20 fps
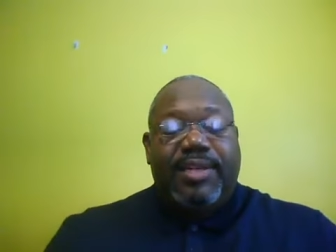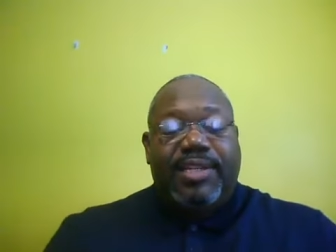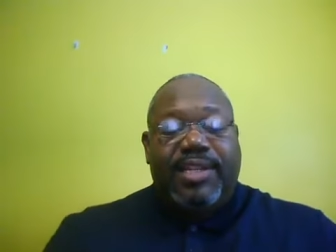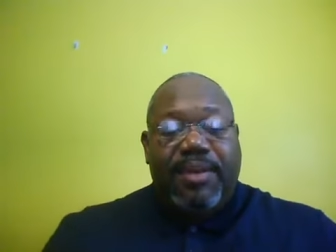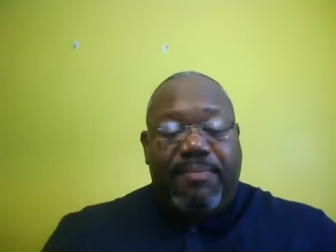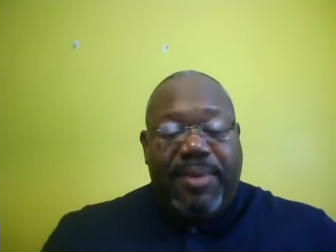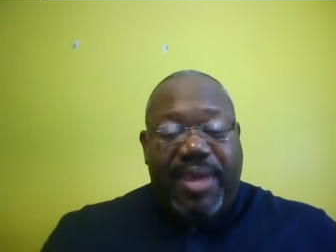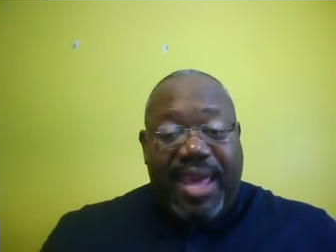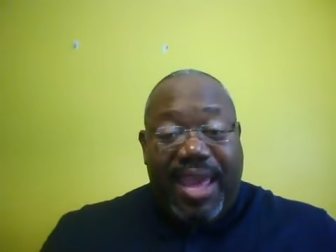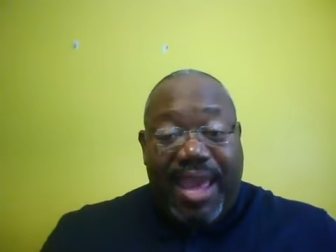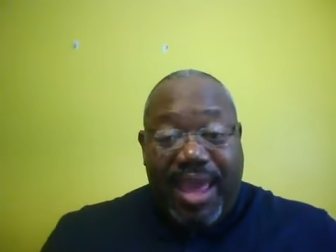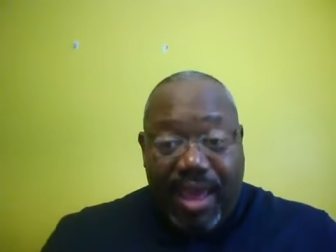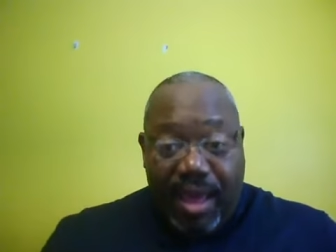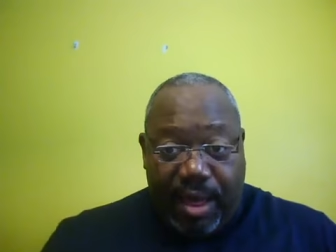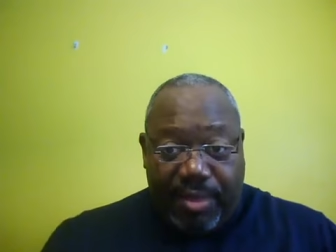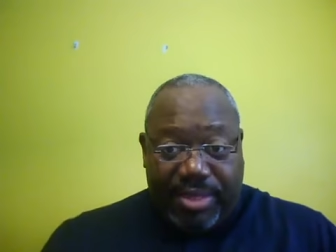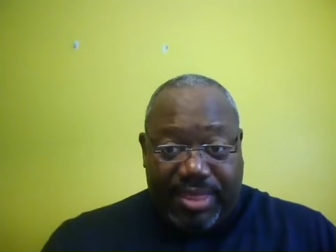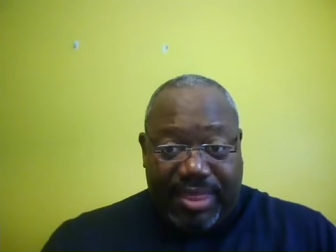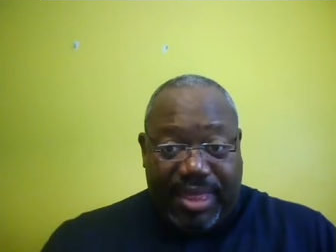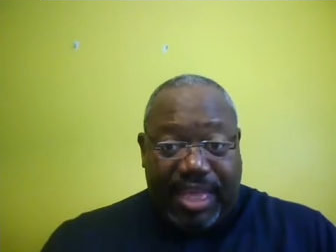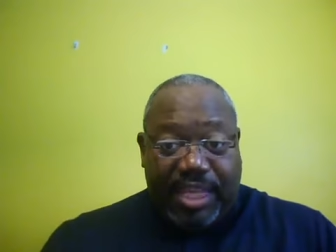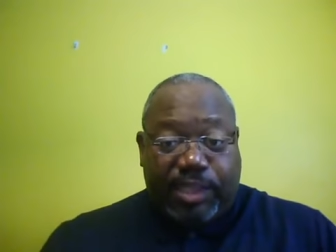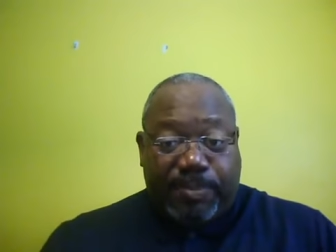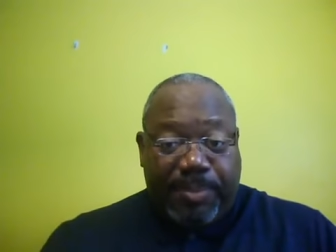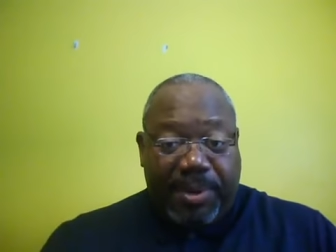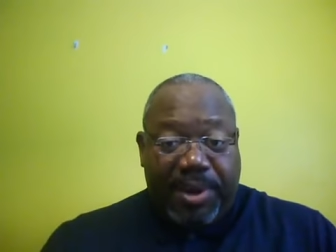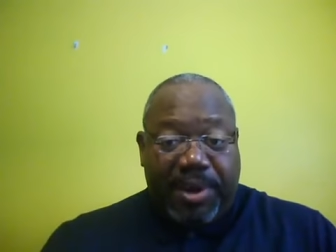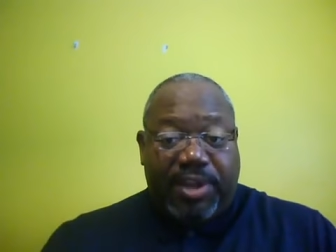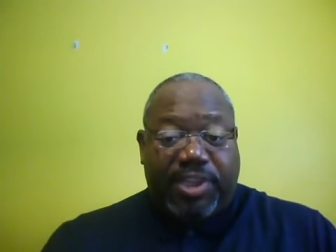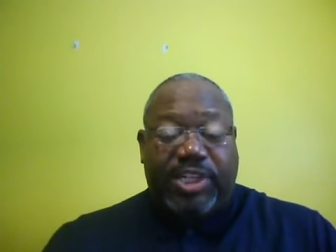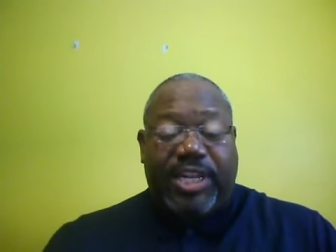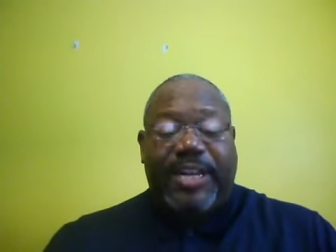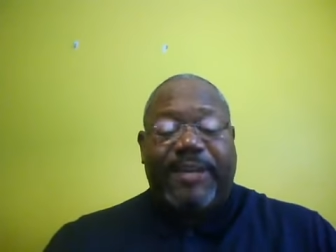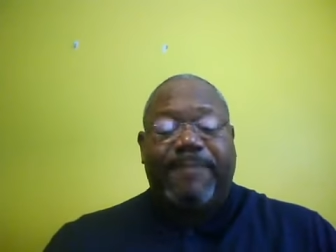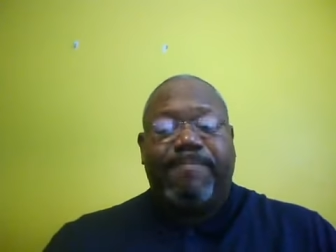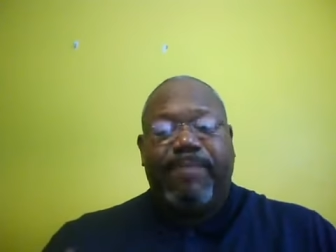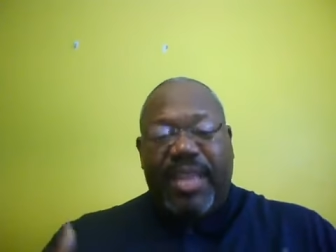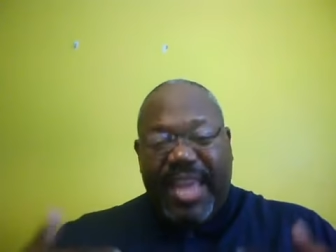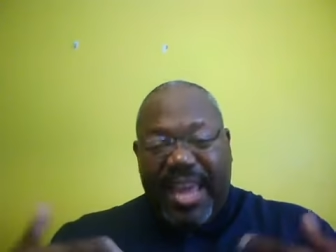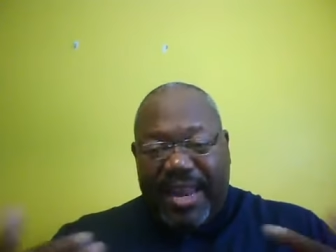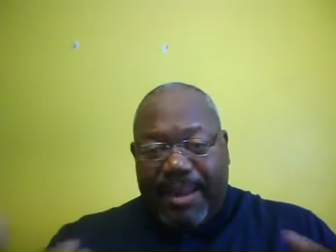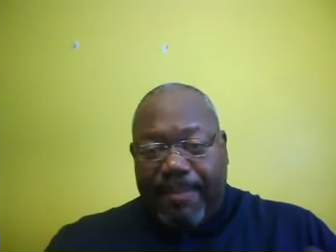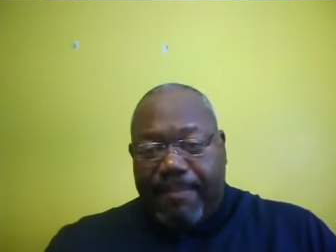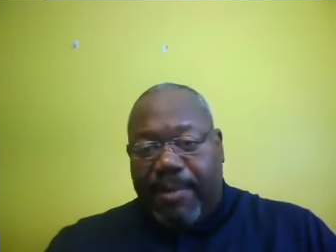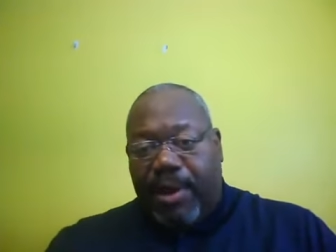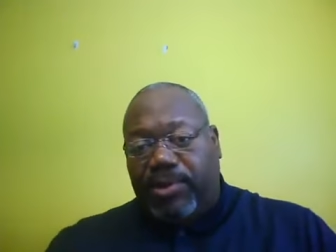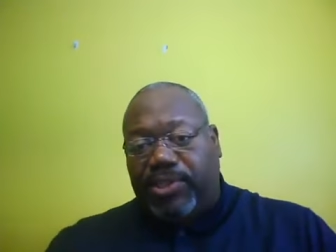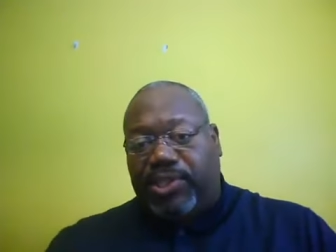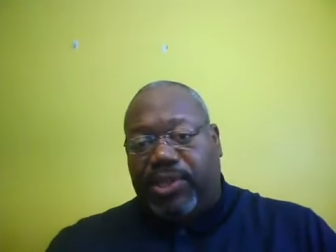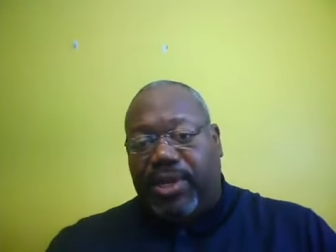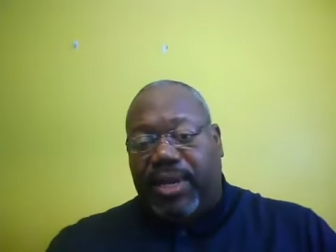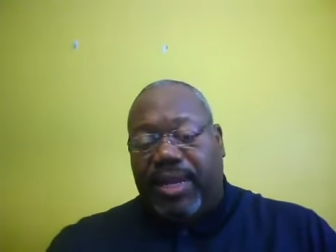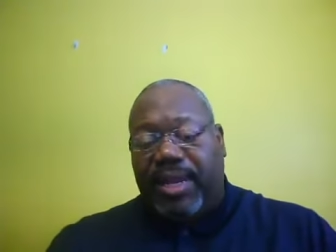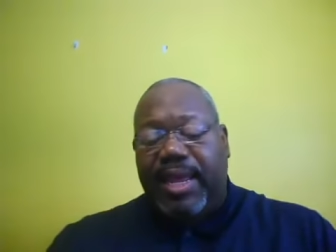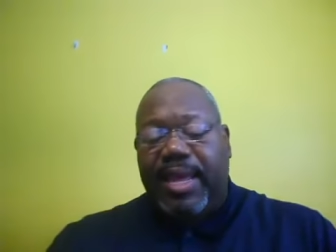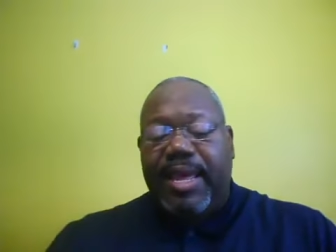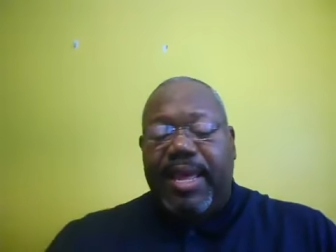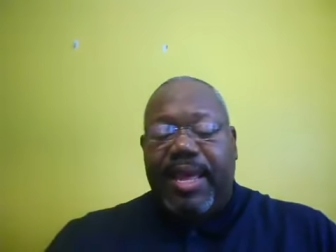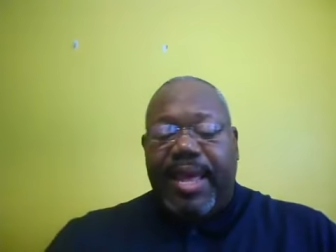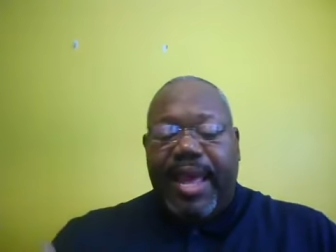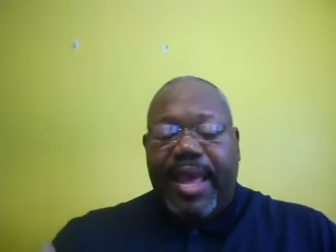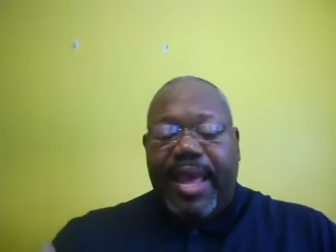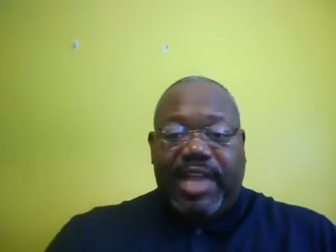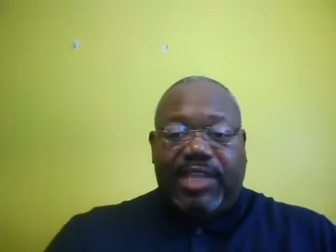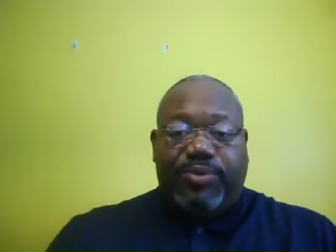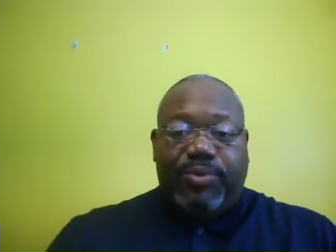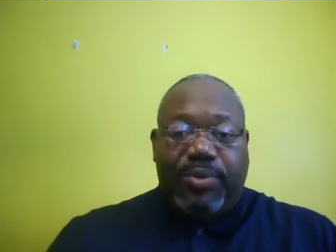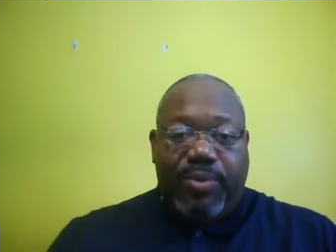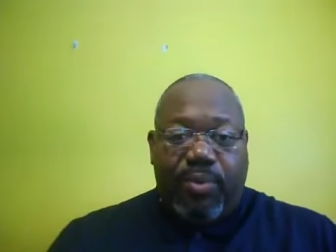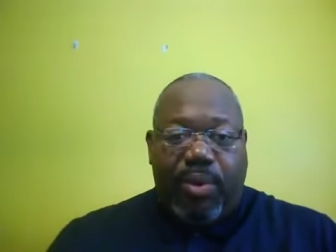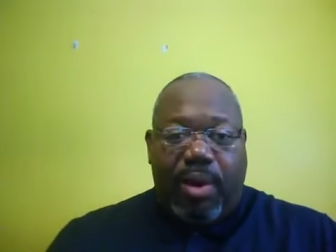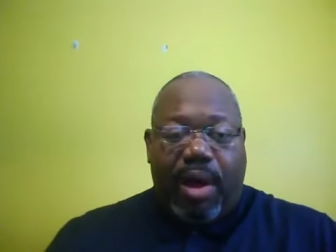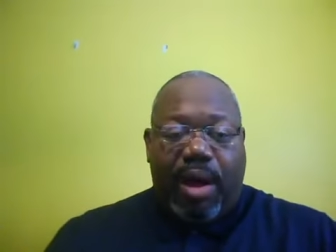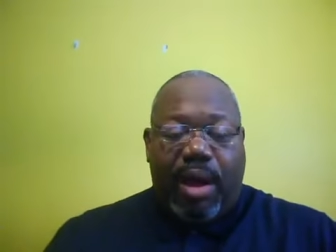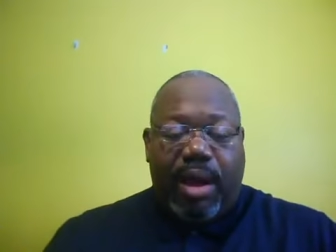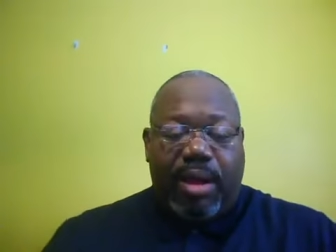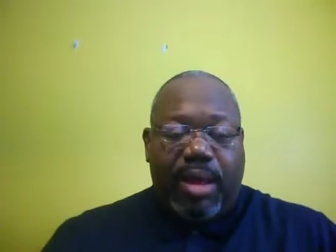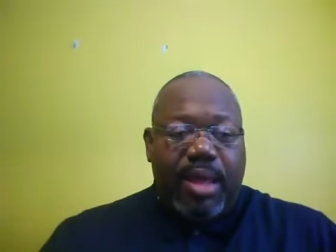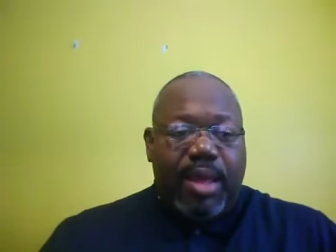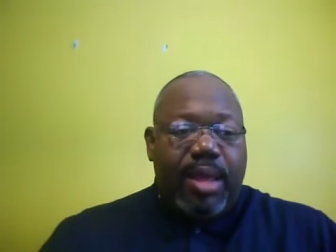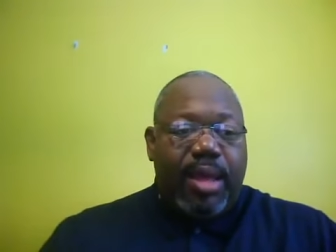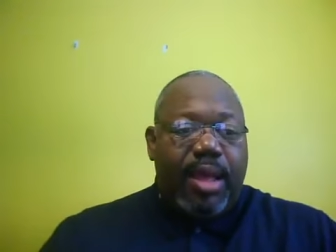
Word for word: to be healthy spiritually and emotionally as we walk